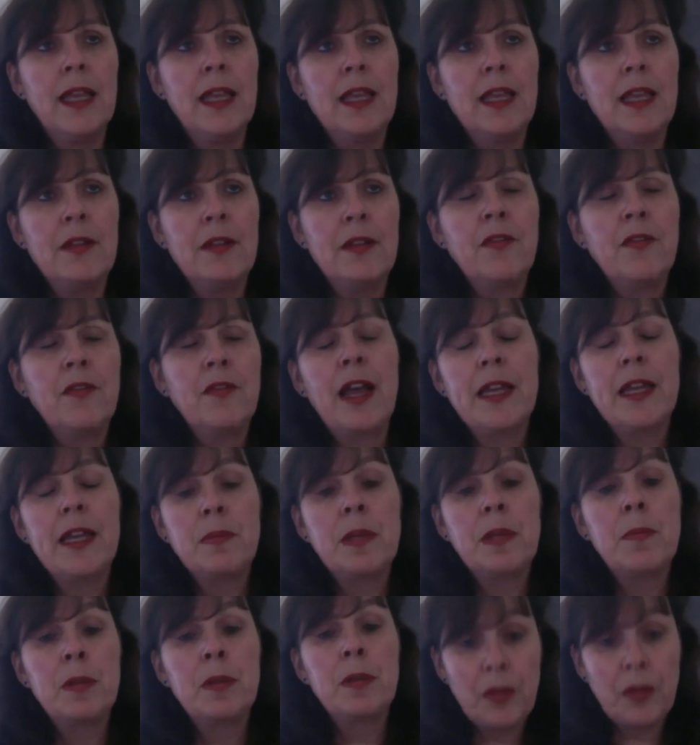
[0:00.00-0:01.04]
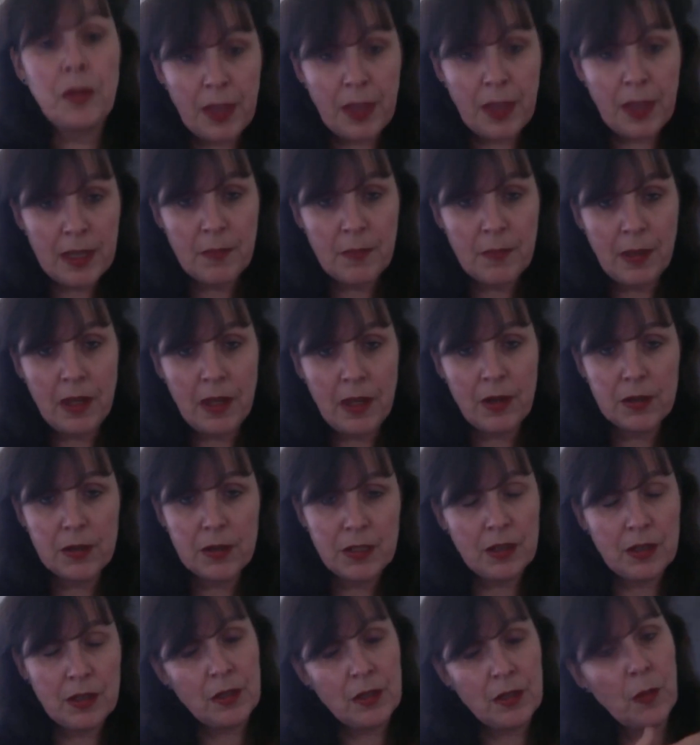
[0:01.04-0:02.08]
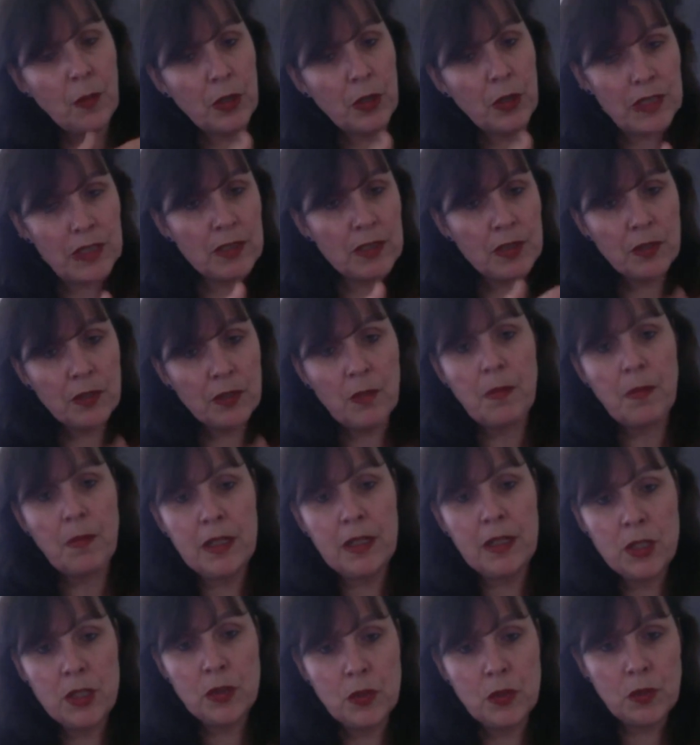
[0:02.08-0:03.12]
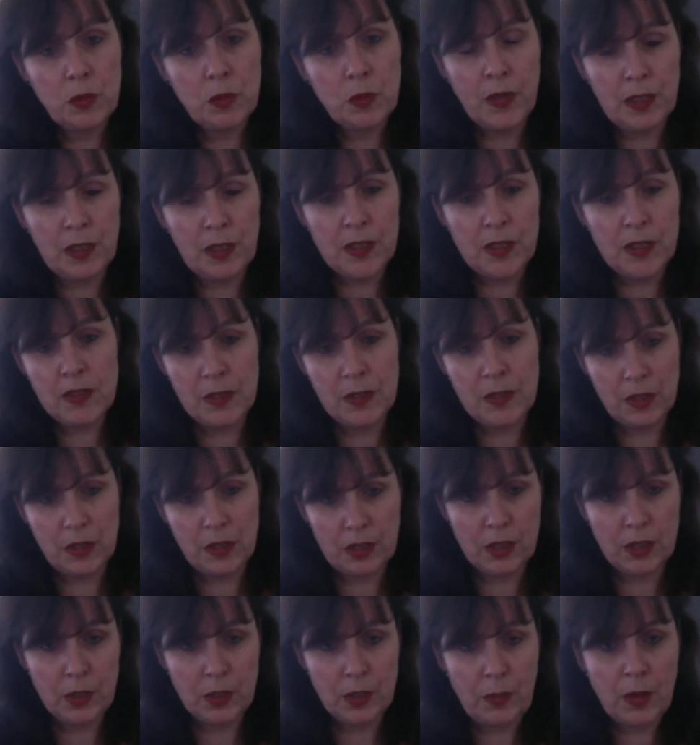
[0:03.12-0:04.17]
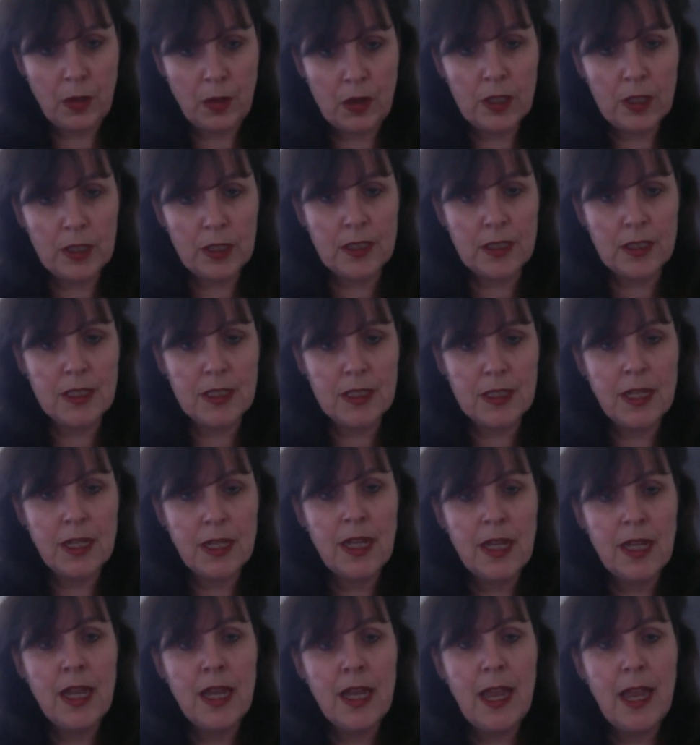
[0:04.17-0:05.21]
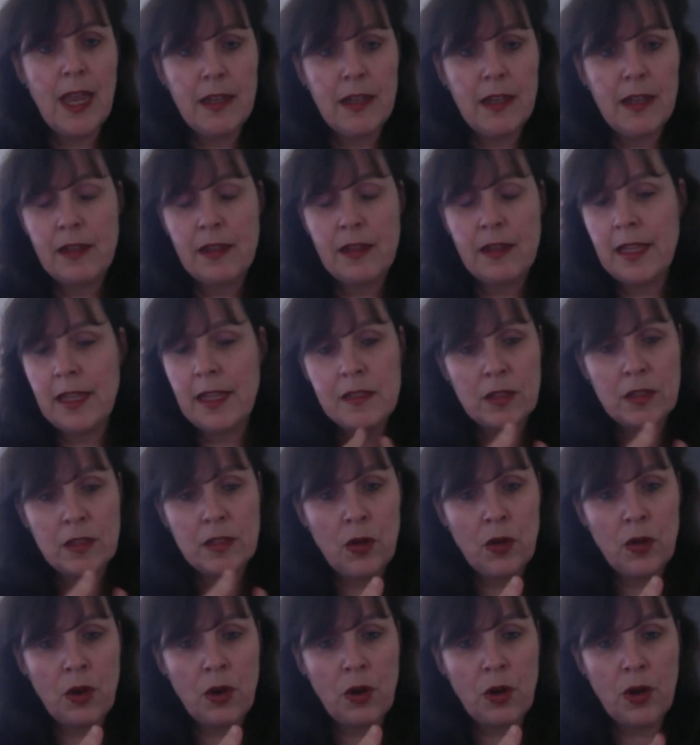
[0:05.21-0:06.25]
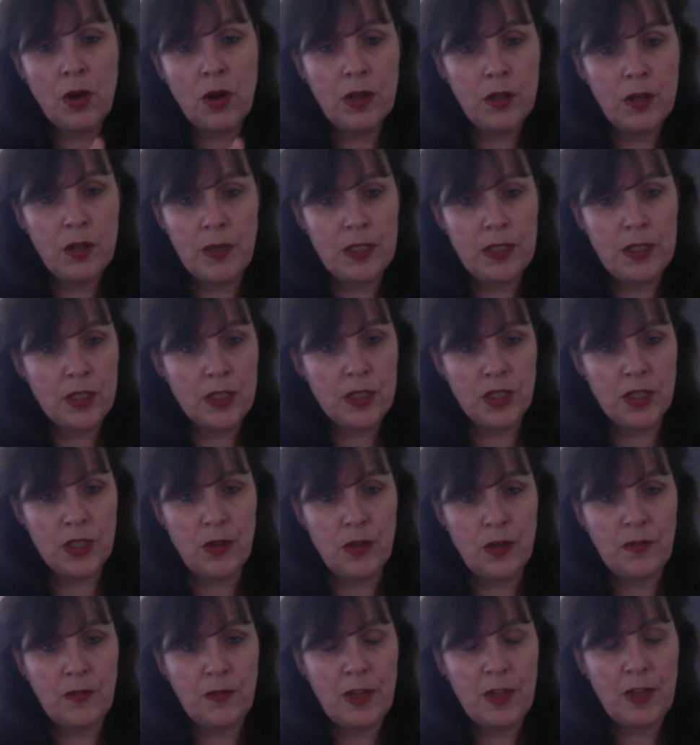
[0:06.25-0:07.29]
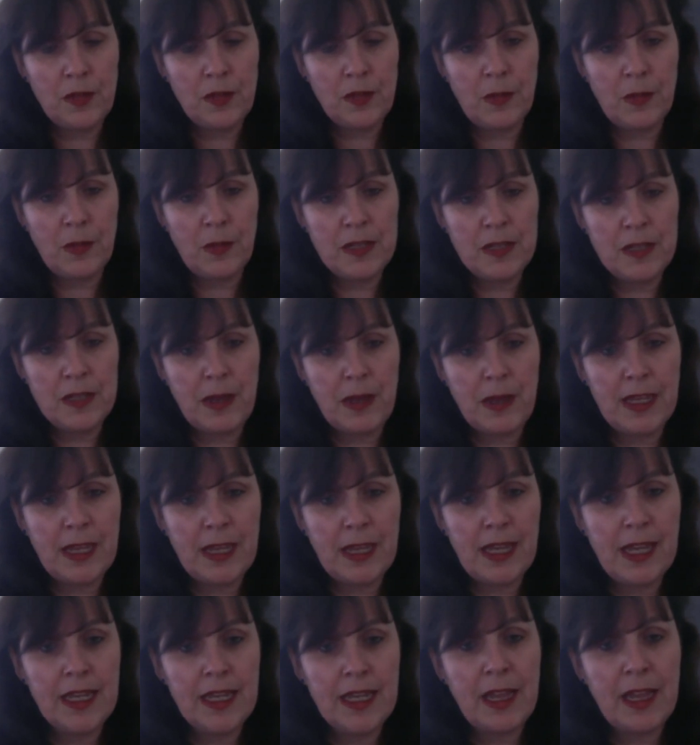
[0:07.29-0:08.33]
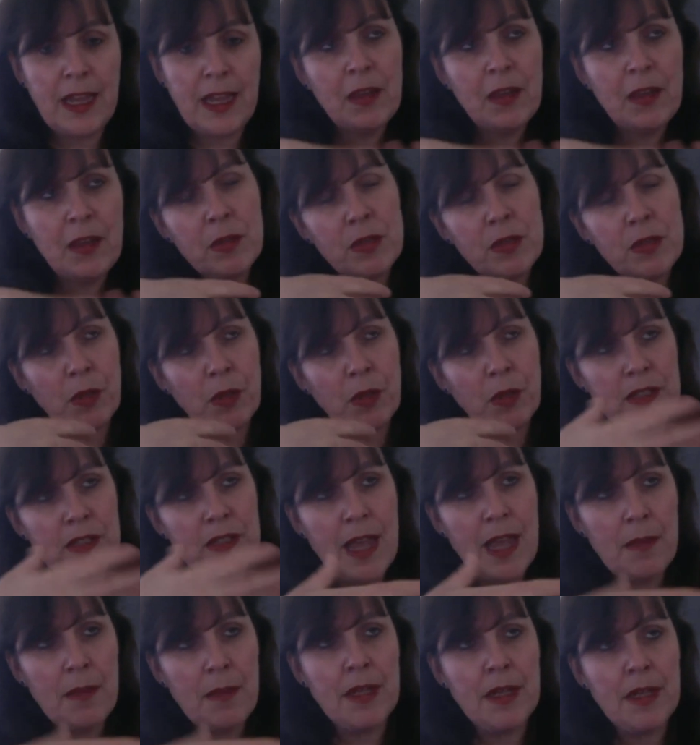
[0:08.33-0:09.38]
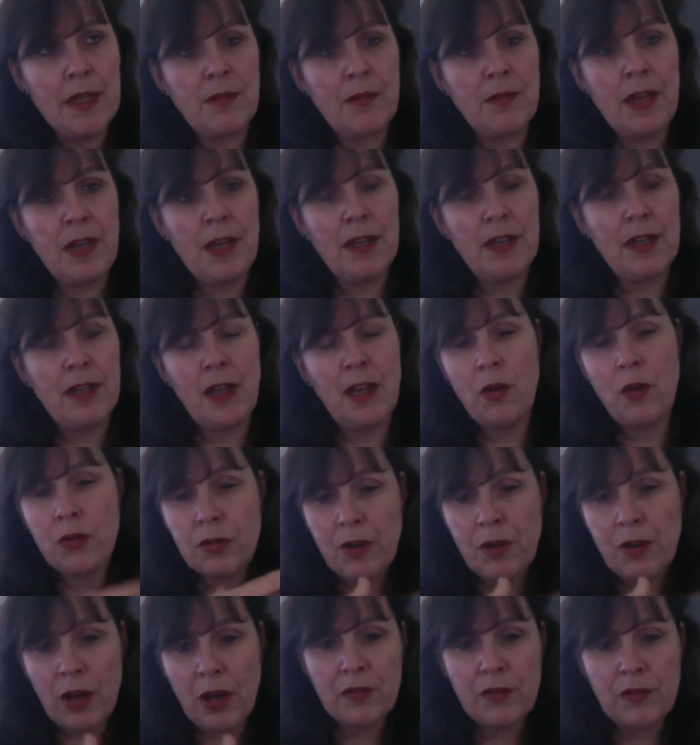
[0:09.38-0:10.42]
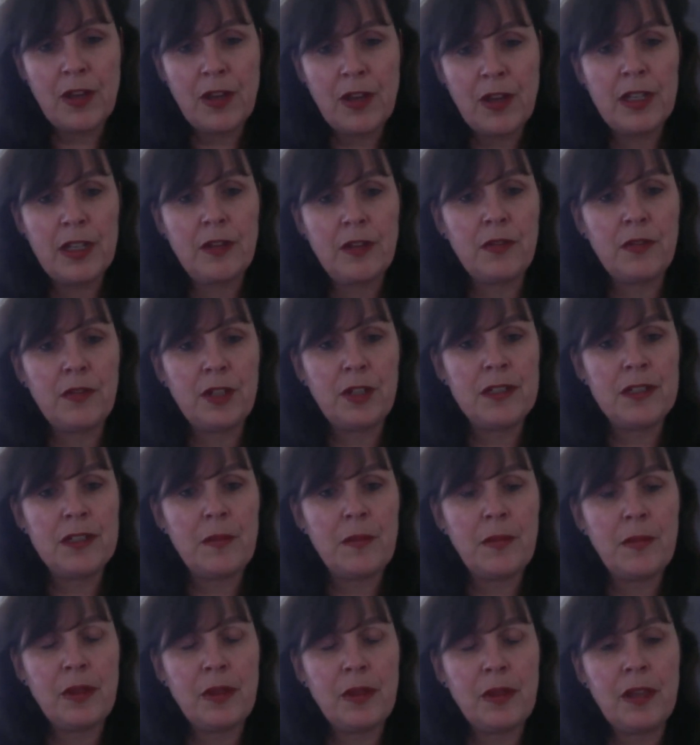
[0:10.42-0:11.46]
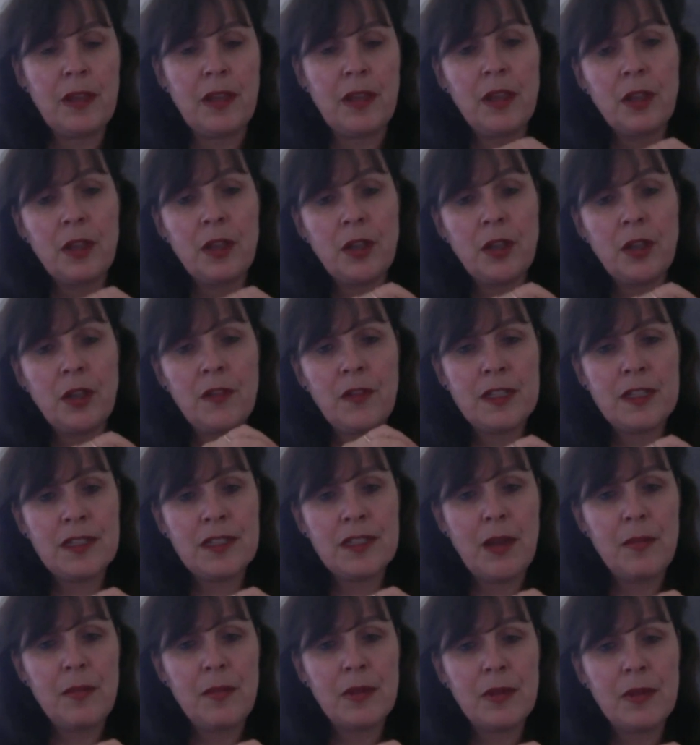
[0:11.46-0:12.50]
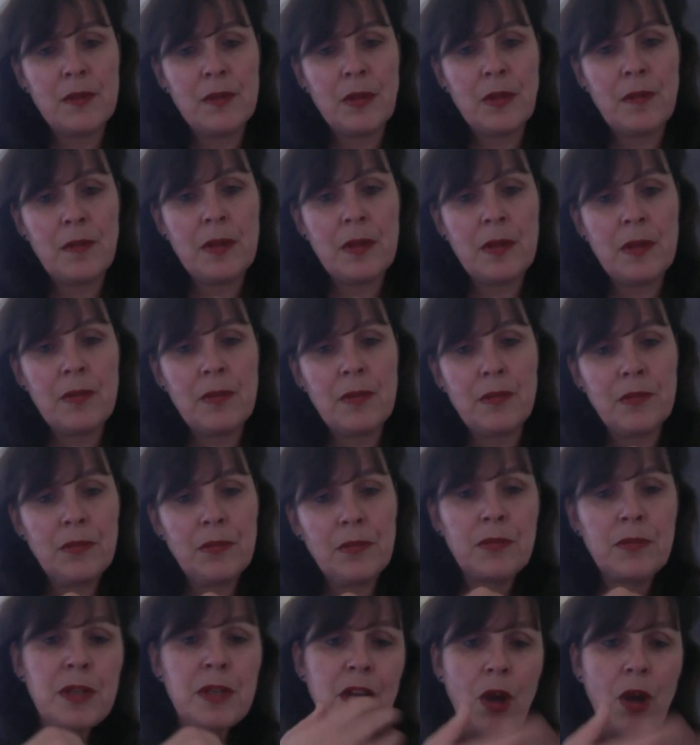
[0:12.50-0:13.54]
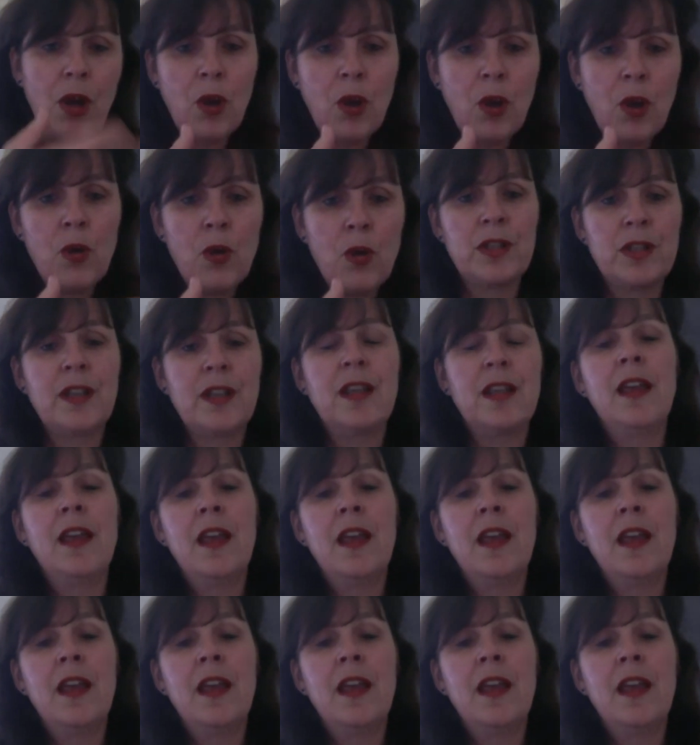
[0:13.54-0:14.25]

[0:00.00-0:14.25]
invite people to think about, you know, what does your money do when it's not in your pocket? And that's a core question of value-based banking. And I think with what's happening right now, crowdfunding, for example, there are a lot of examples where people re-own